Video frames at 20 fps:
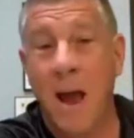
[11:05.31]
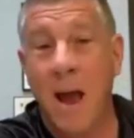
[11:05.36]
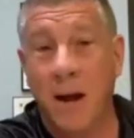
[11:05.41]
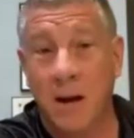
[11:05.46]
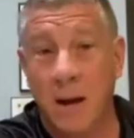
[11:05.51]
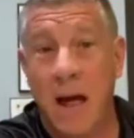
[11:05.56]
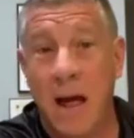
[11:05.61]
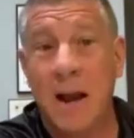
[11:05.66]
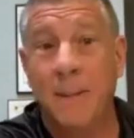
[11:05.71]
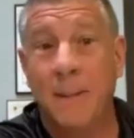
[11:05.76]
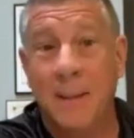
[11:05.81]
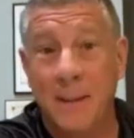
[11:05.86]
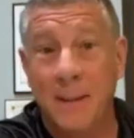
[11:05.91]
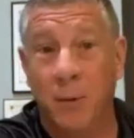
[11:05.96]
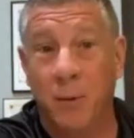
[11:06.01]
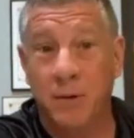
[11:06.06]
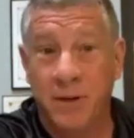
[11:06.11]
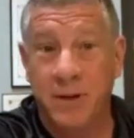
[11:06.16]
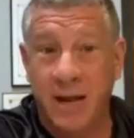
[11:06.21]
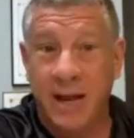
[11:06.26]
A lot of people
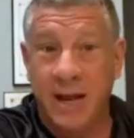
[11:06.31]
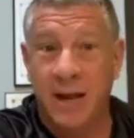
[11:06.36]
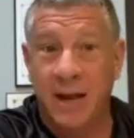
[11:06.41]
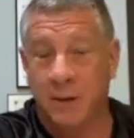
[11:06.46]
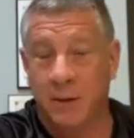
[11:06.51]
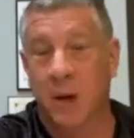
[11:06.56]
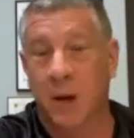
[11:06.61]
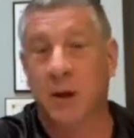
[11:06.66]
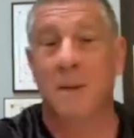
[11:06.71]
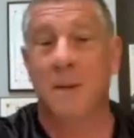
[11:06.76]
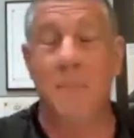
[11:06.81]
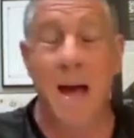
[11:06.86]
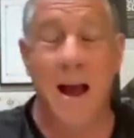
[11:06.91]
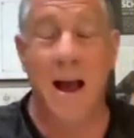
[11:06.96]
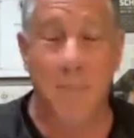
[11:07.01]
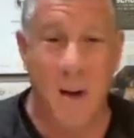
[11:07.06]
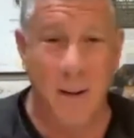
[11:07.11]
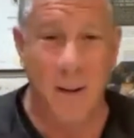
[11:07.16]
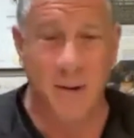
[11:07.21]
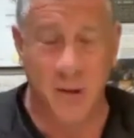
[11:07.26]
did. And looking back, I
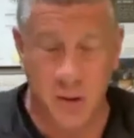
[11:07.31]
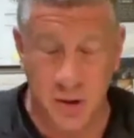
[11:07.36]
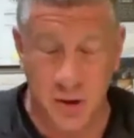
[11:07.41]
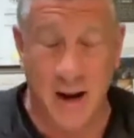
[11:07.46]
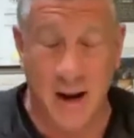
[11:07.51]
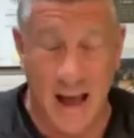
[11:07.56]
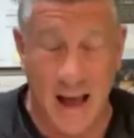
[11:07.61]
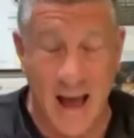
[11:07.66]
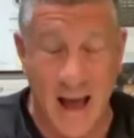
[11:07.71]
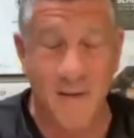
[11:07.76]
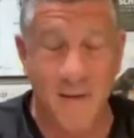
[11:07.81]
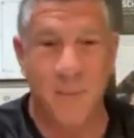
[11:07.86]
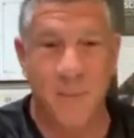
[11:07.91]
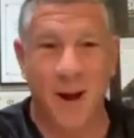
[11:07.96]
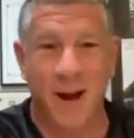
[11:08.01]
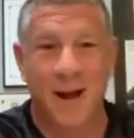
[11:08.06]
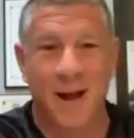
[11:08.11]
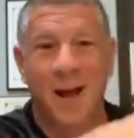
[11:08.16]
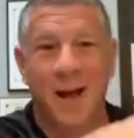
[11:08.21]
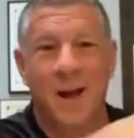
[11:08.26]
probably should have, but
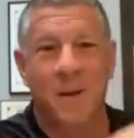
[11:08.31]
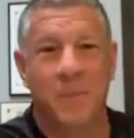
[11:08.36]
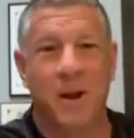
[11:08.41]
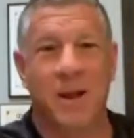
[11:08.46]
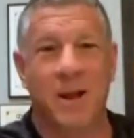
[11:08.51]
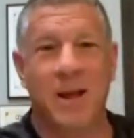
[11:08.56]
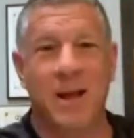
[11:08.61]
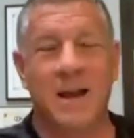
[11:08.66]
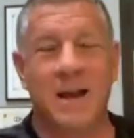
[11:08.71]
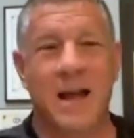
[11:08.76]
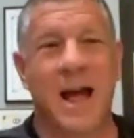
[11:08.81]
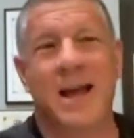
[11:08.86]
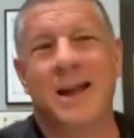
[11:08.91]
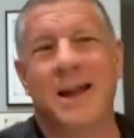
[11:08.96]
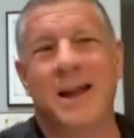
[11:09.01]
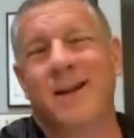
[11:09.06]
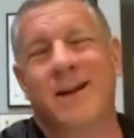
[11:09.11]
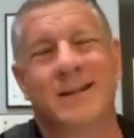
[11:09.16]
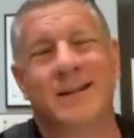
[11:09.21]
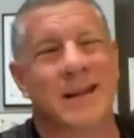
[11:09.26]
I you know, I
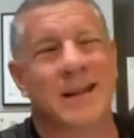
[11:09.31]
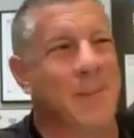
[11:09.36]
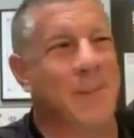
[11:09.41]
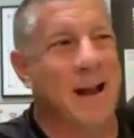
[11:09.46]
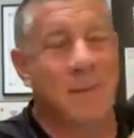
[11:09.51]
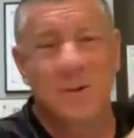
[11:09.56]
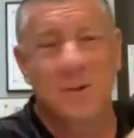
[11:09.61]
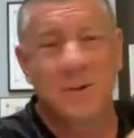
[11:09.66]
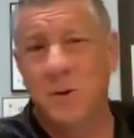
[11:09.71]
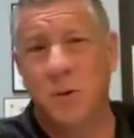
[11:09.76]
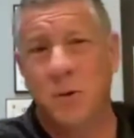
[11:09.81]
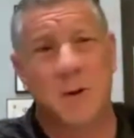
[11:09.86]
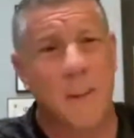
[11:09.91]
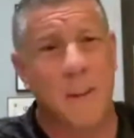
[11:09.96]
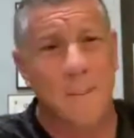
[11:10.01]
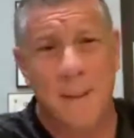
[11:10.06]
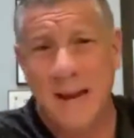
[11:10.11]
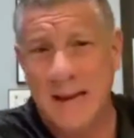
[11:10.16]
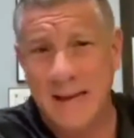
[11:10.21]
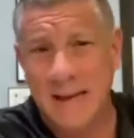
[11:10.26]
was like, man, I'm still
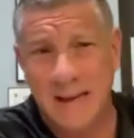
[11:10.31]
competing.